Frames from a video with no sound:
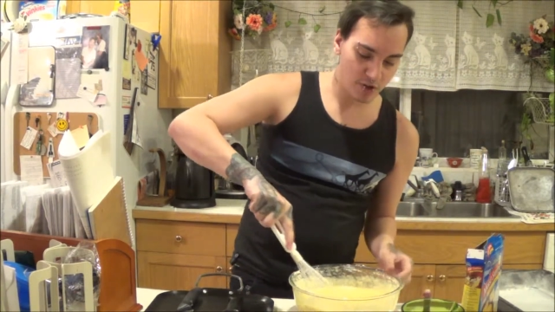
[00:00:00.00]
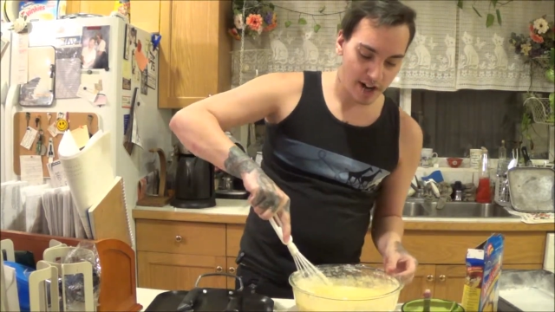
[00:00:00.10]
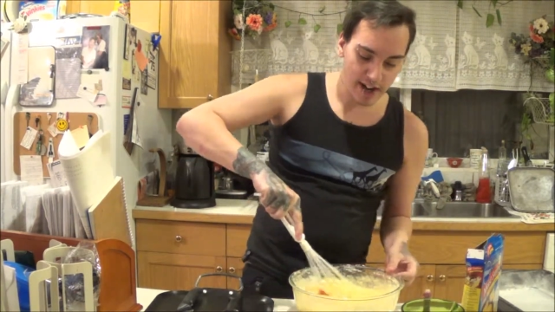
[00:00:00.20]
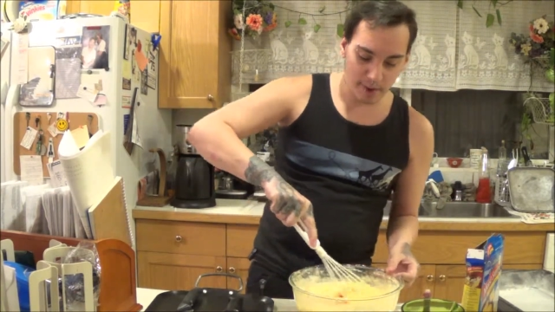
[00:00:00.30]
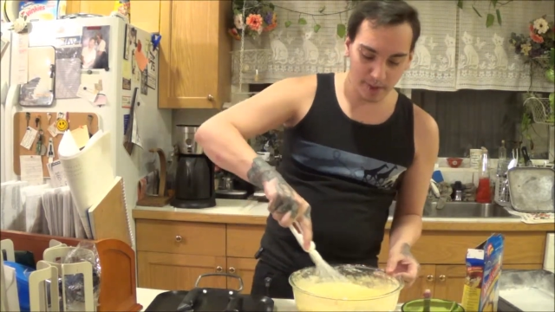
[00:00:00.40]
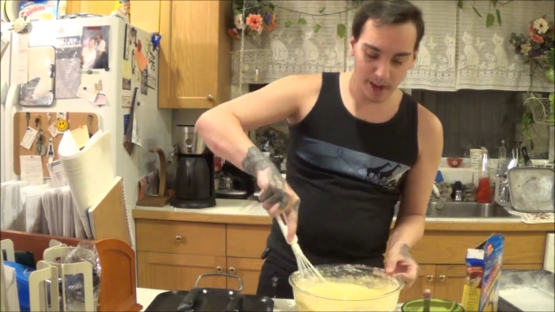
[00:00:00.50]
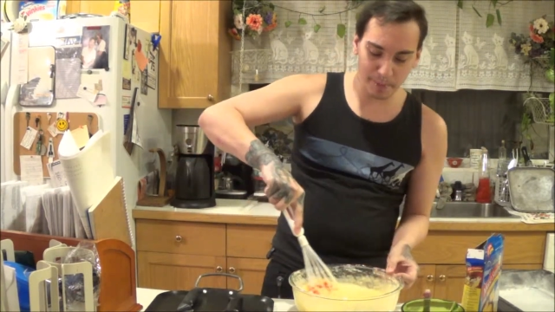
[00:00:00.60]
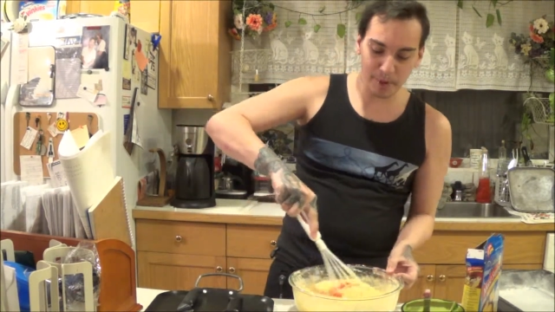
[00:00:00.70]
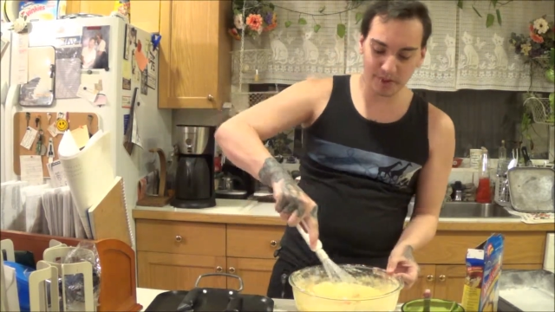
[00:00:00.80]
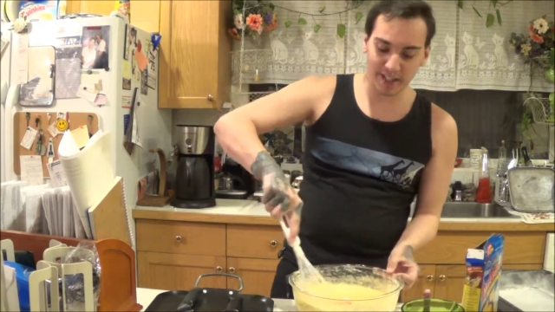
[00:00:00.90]
Right now I'm
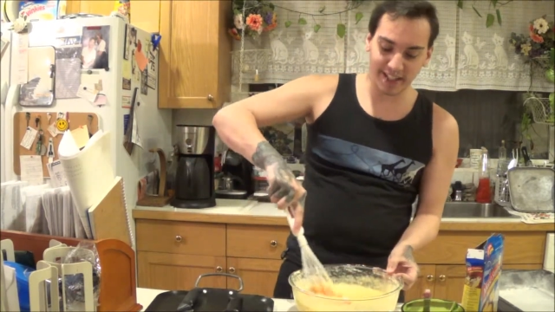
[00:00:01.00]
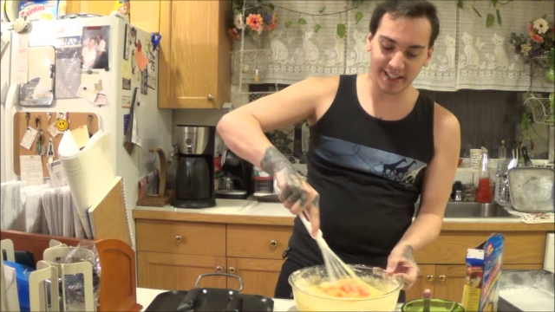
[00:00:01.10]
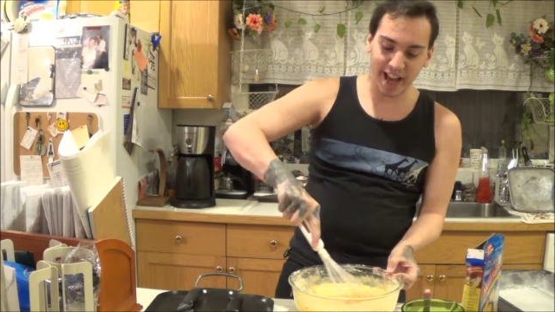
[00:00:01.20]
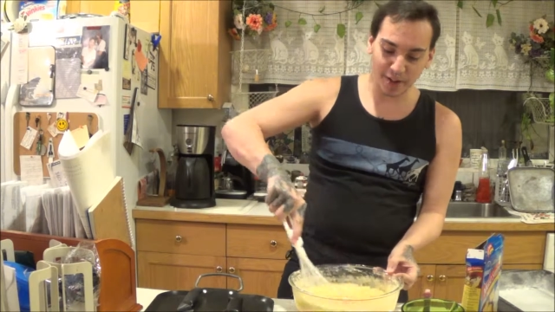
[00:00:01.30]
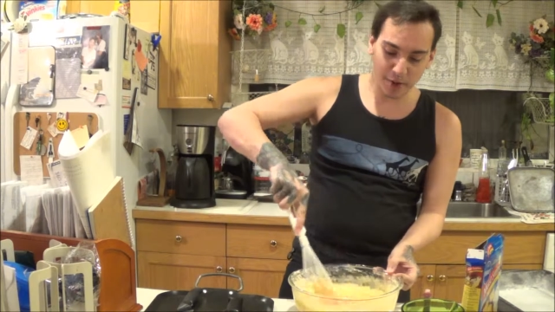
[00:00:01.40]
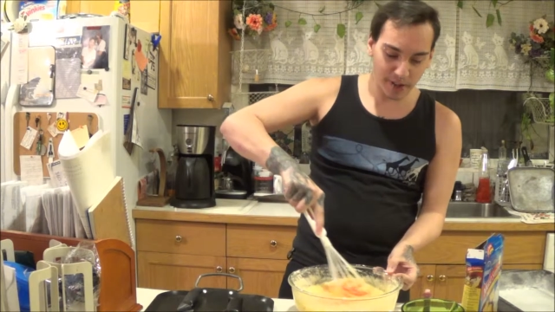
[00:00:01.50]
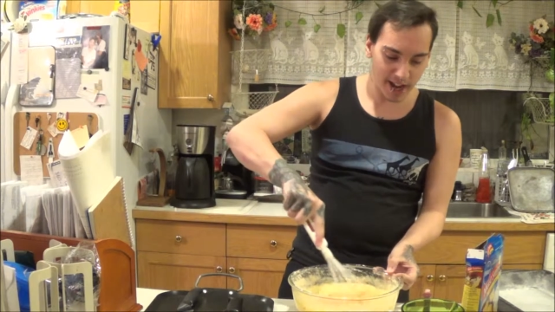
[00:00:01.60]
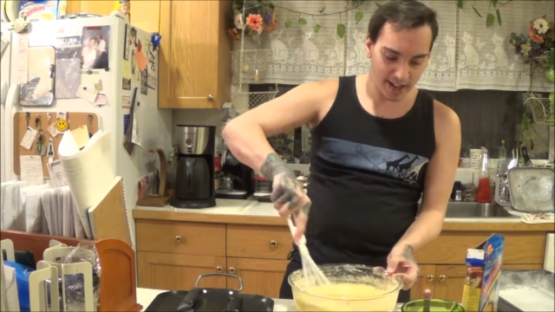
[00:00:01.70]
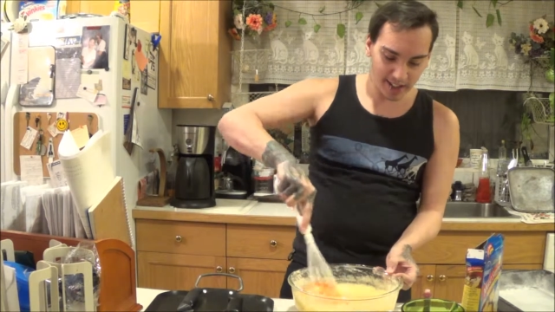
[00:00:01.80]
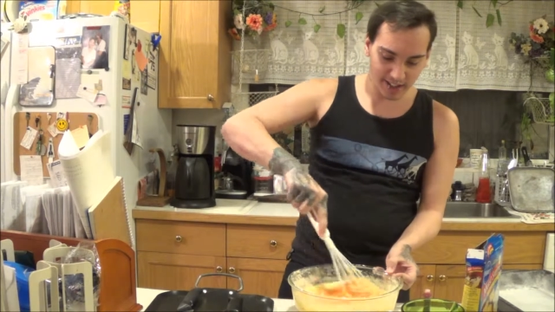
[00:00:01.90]
using a yellow
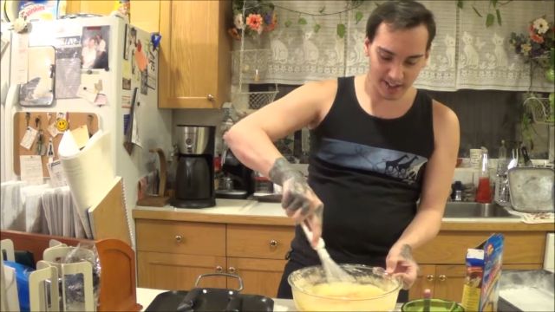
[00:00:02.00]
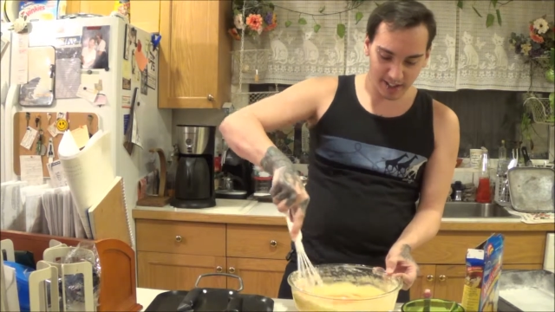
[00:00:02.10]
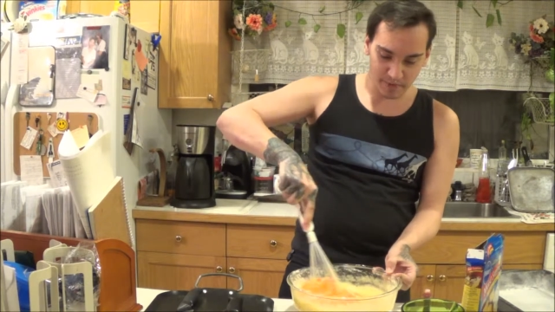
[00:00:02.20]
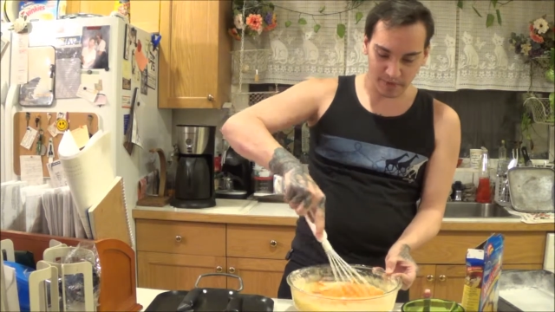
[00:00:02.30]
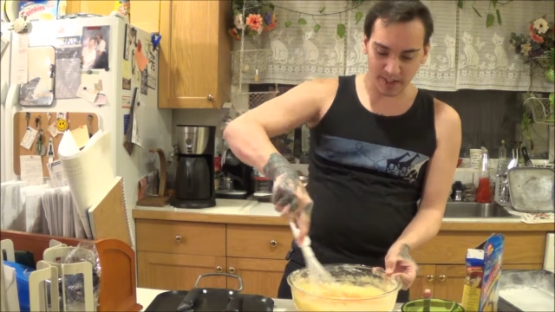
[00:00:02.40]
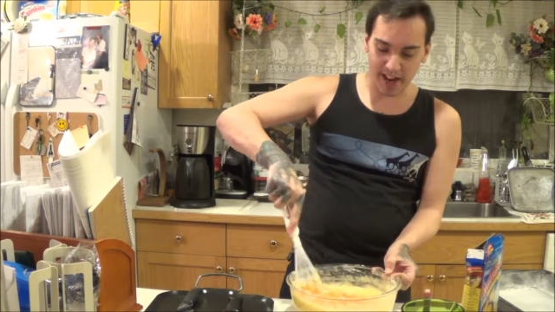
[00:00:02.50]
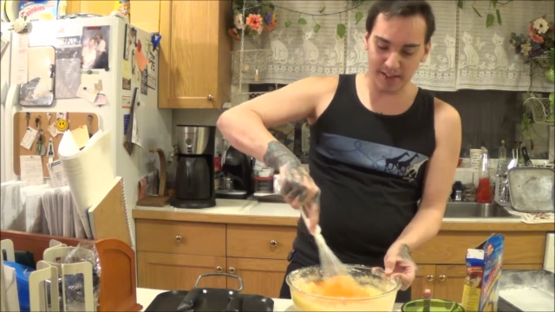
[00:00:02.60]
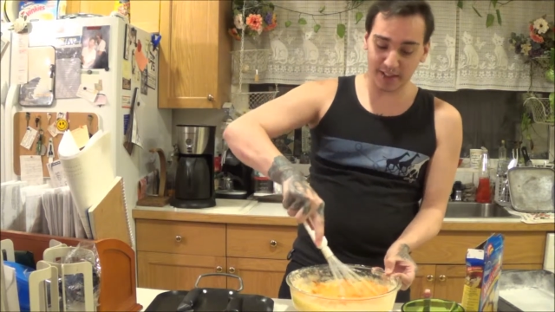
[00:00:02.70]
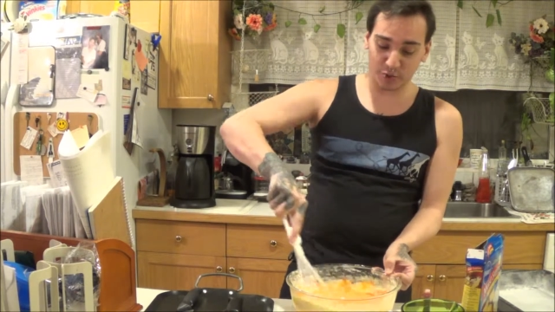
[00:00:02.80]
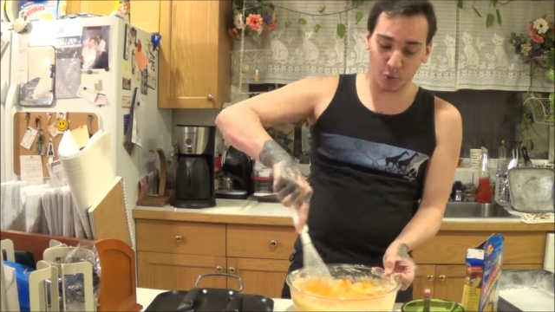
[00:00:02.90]
cake
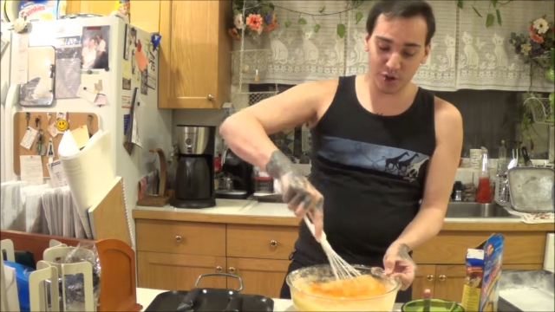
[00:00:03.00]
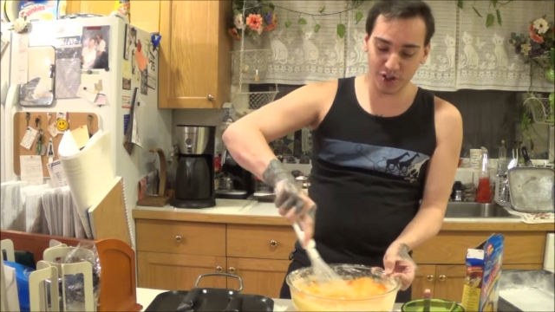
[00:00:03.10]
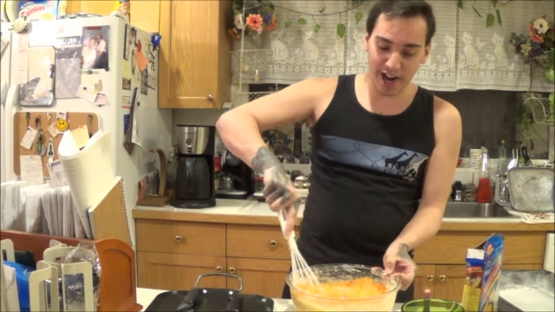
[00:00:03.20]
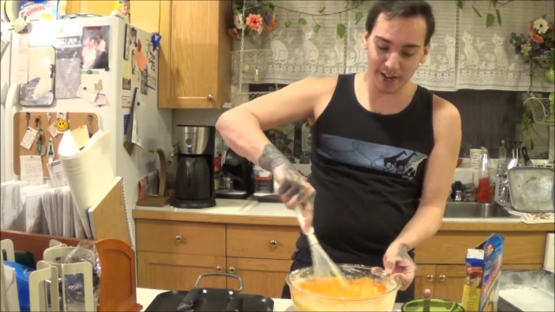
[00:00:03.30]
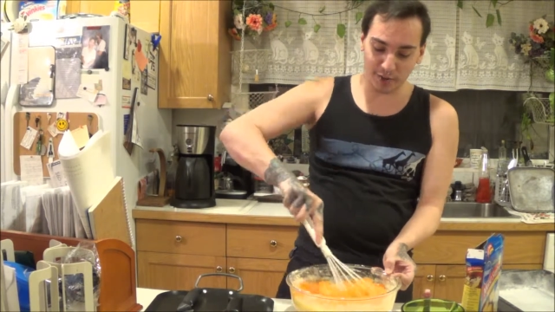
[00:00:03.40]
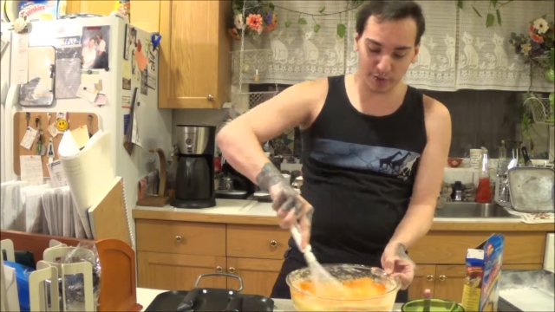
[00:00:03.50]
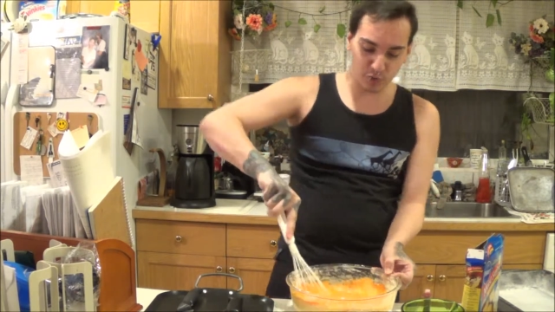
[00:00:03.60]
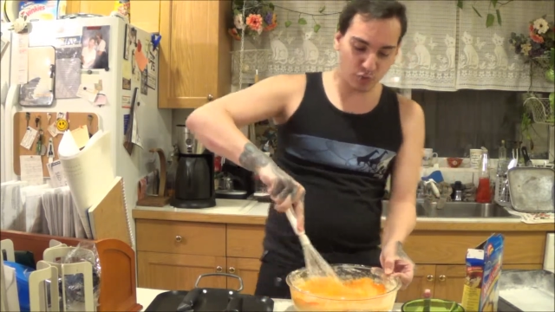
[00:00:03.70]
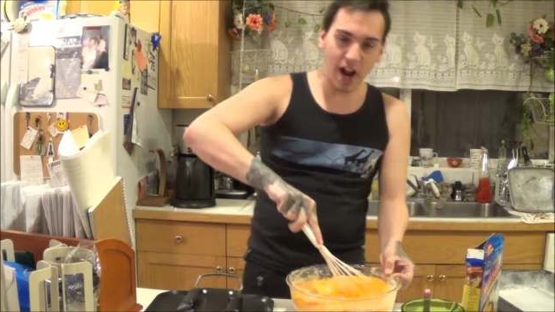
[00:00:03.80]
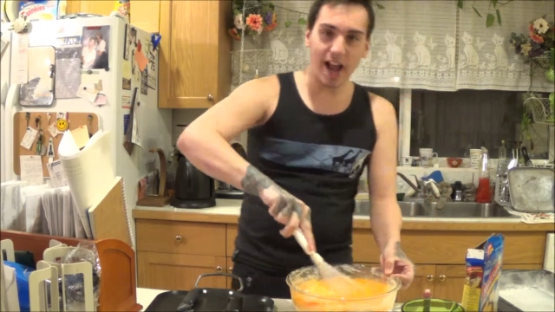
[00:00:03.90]
and this orange kind of looks
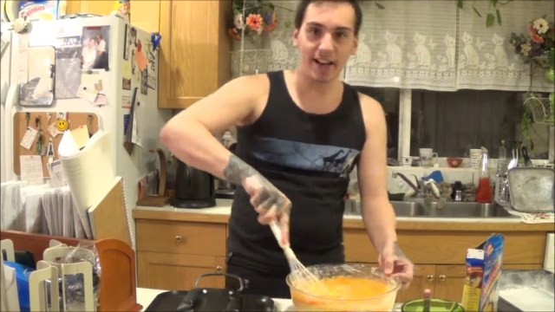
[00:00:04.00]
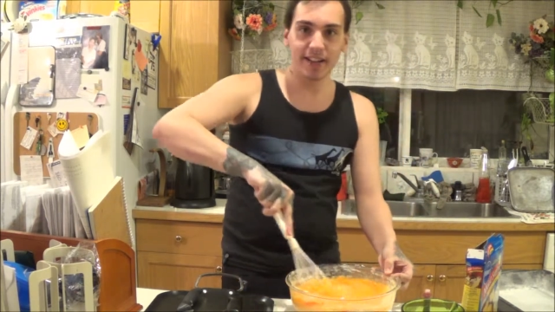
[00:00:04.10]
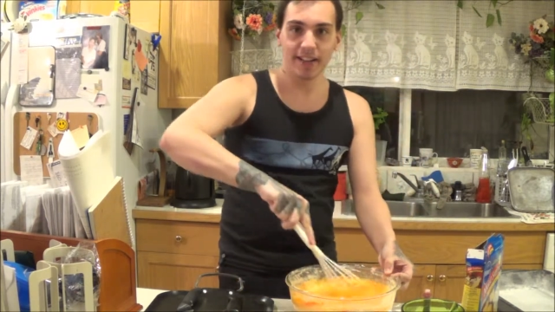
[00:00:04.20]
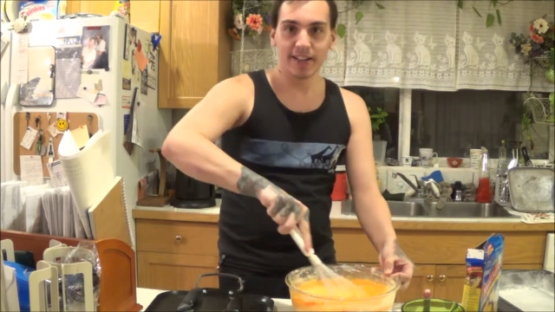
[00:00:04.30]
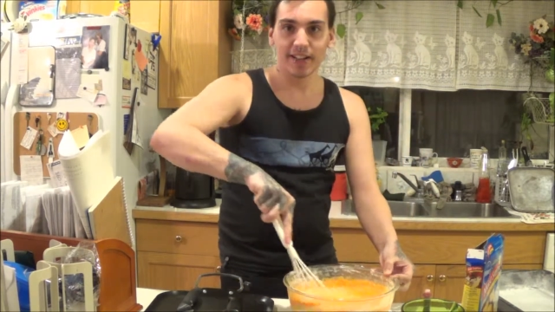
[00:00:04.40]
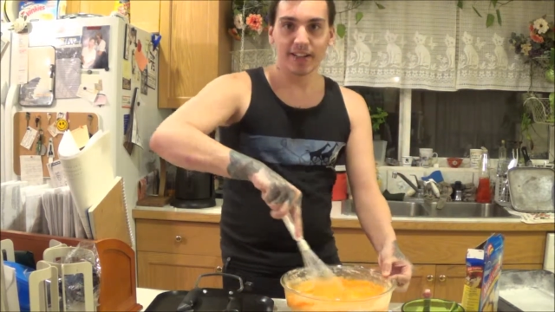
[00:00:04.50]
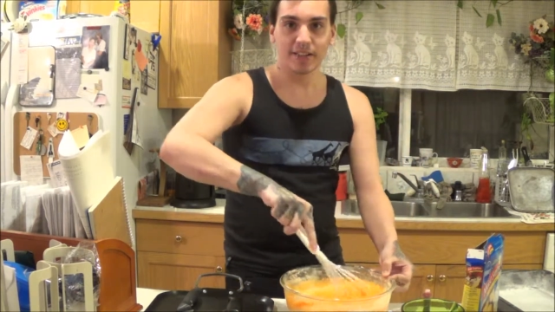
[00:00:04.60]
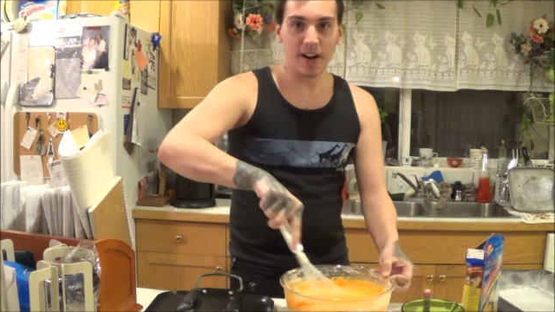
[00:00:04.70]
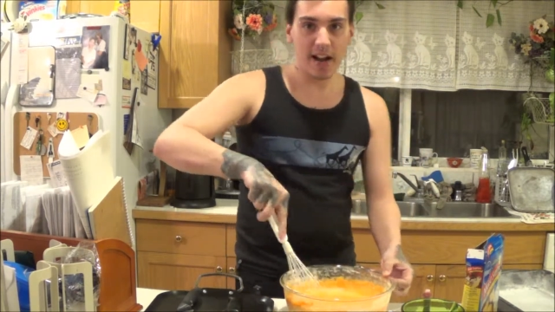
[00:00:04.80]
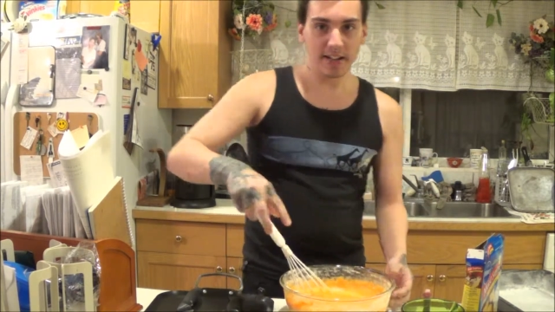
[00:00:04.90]
red.
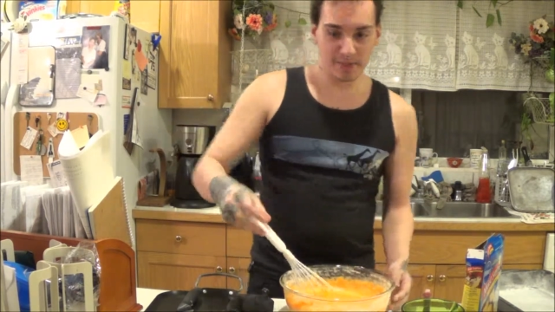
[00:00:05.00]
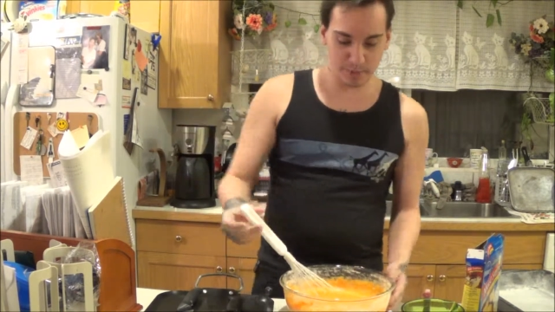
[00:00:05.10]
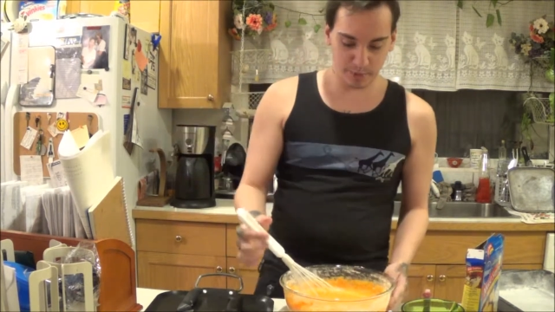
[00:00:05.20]
right?